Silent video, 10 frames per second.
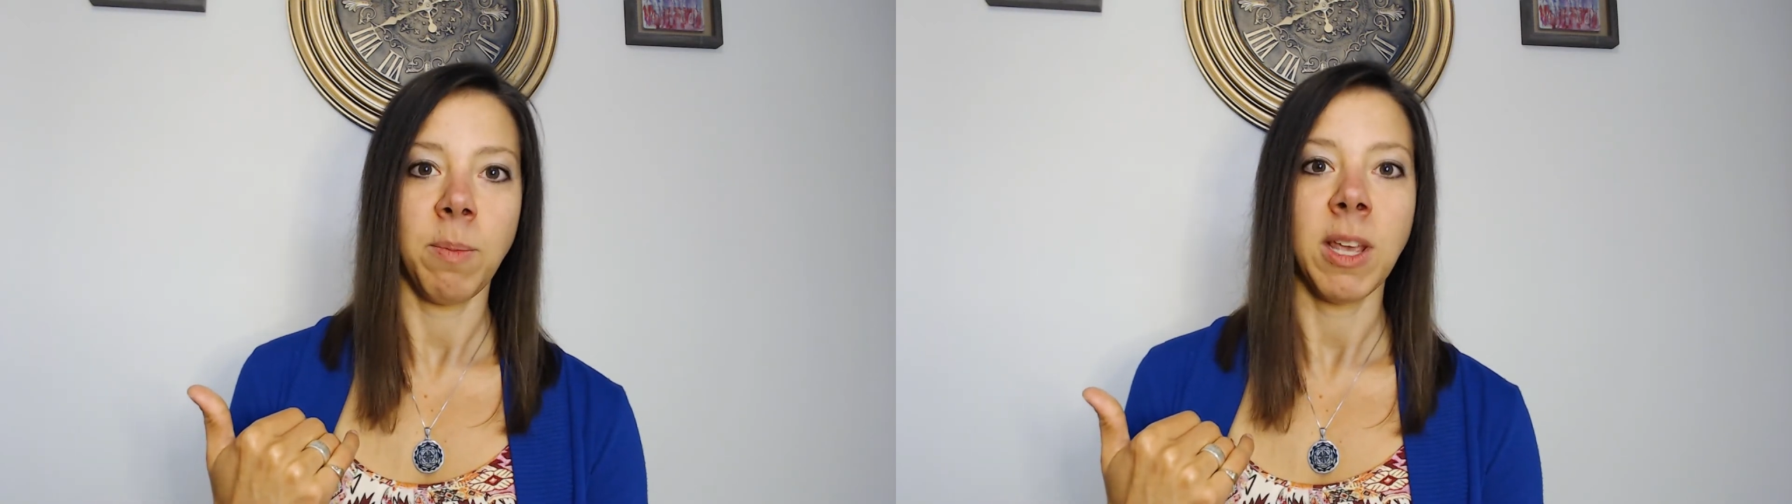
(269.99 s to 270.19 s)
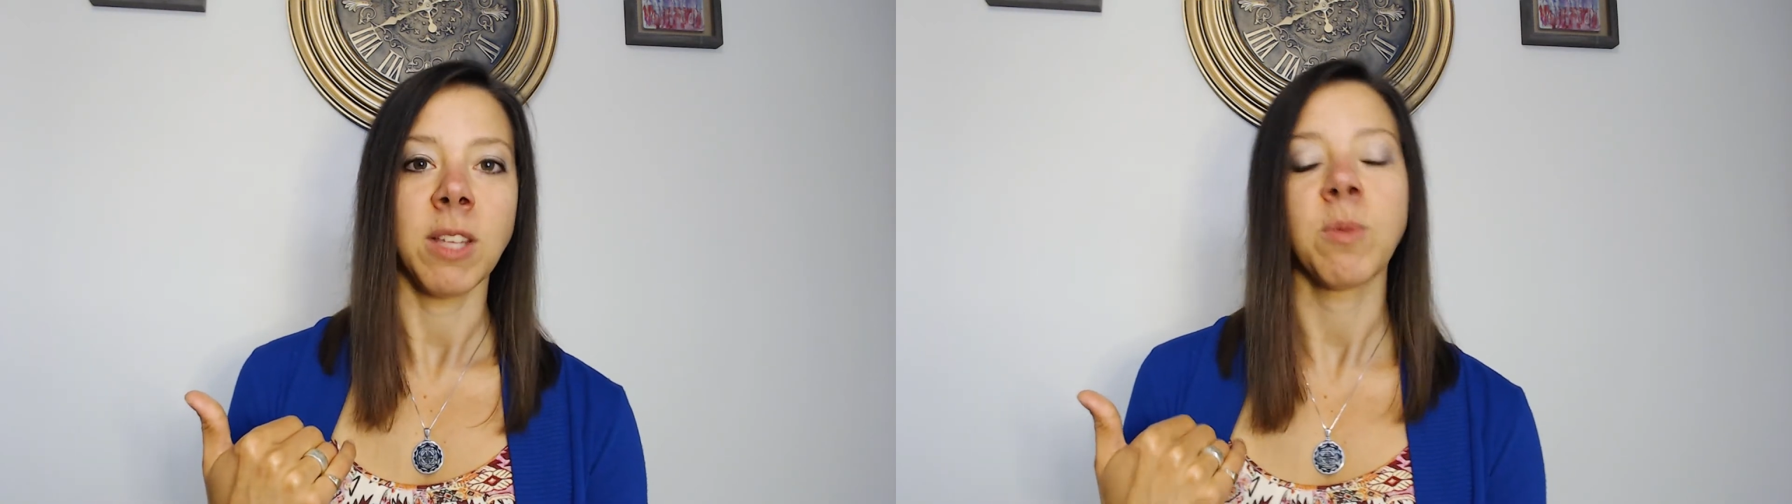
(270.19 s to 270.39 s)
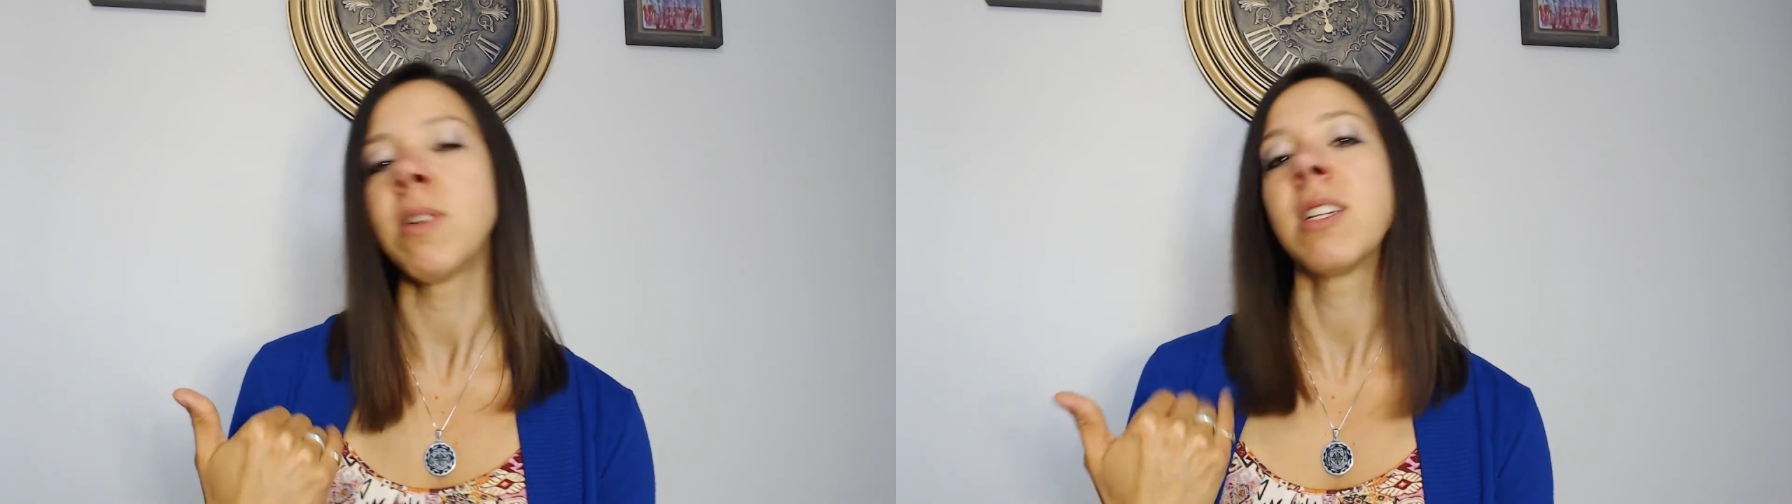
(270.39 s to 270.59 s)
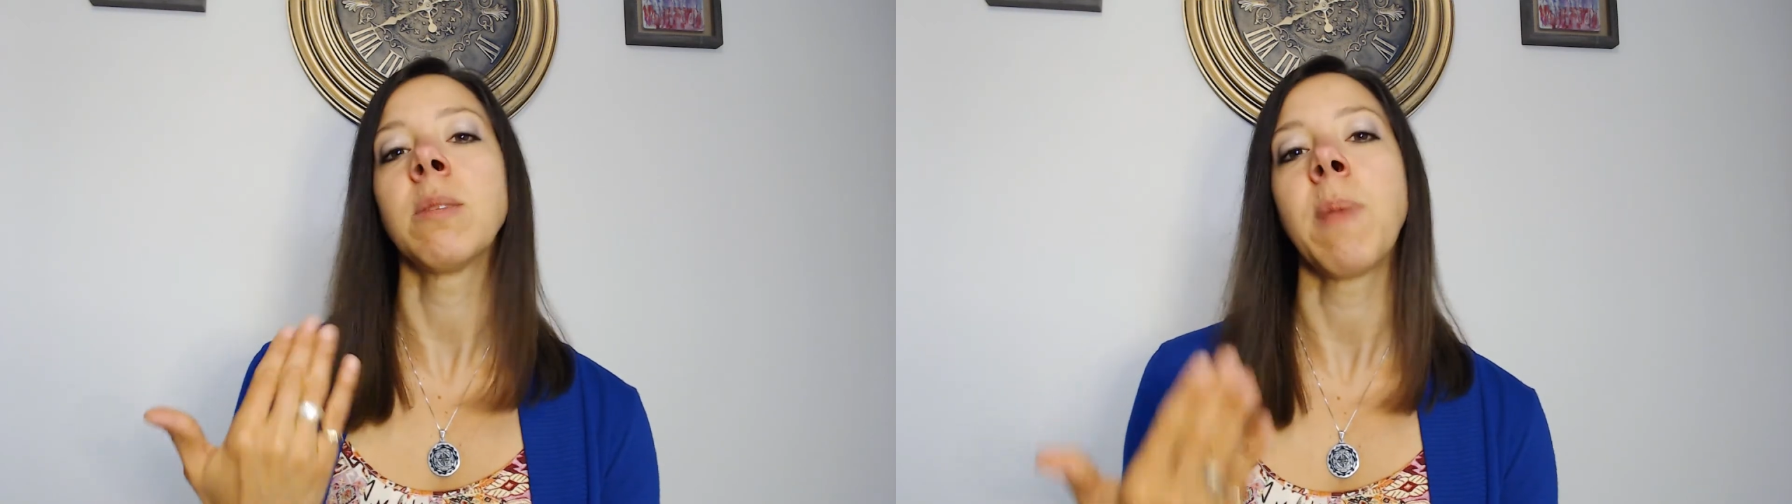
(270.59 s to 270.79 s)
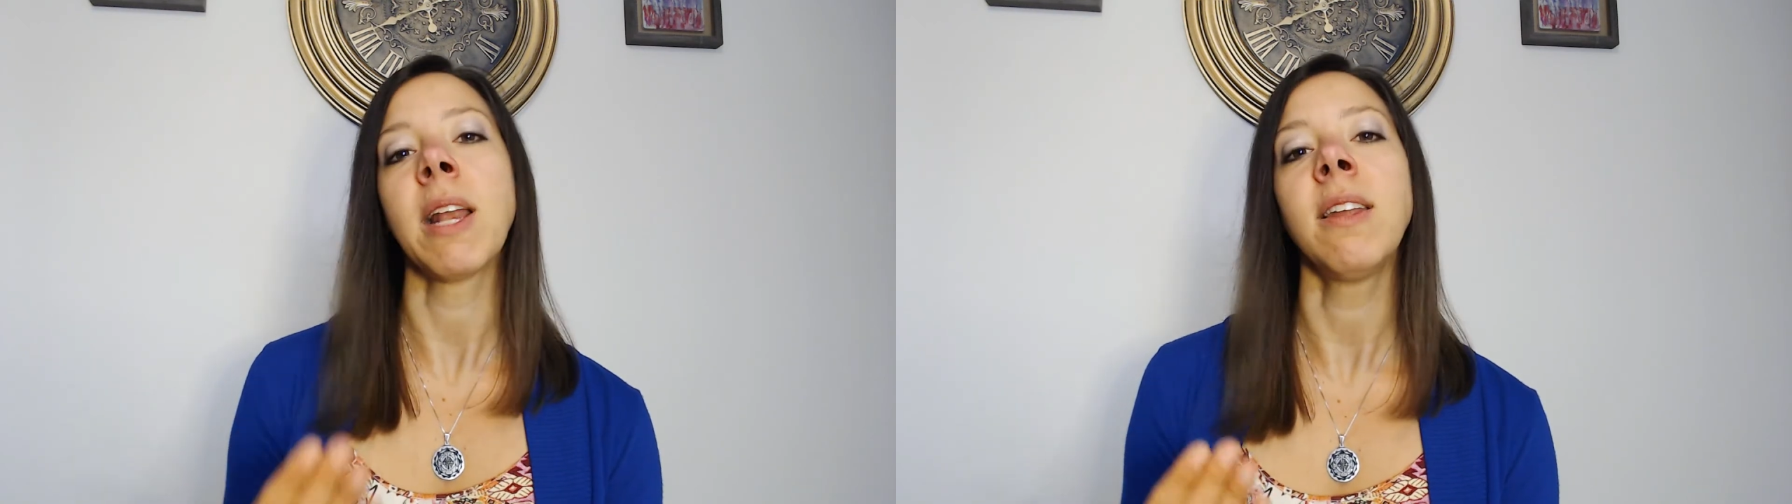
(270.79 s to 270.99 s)
because we're
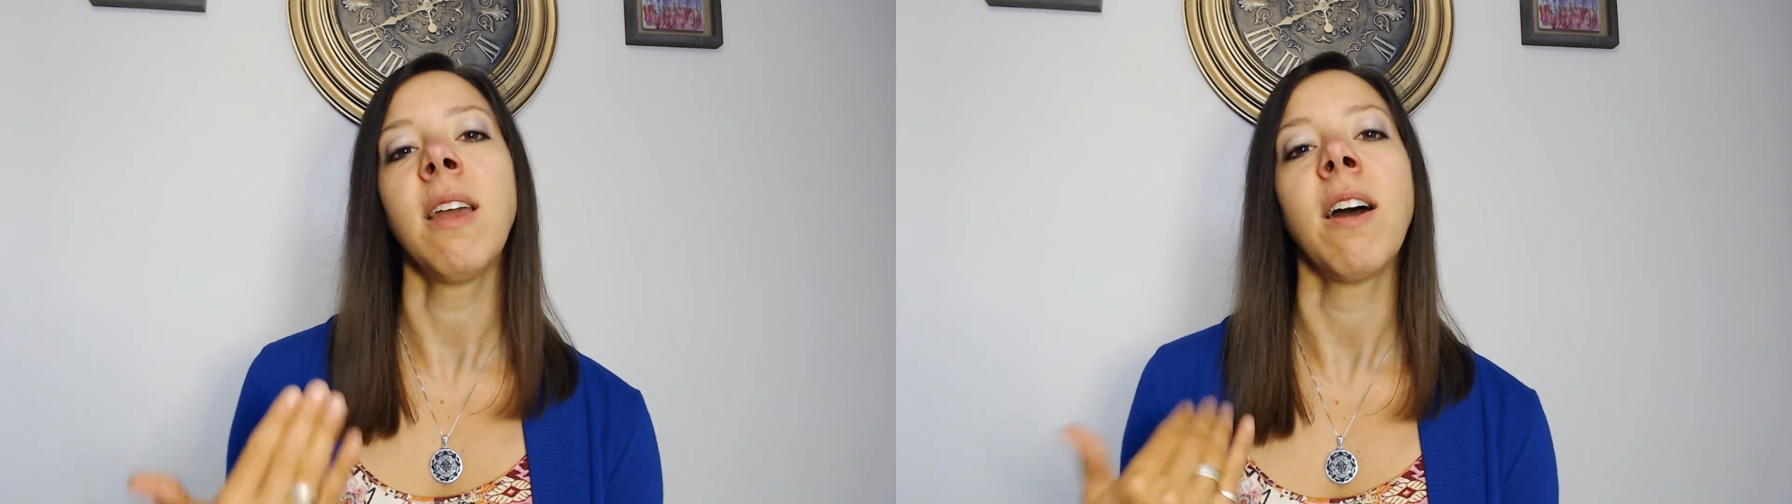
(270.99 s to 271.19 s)
expecting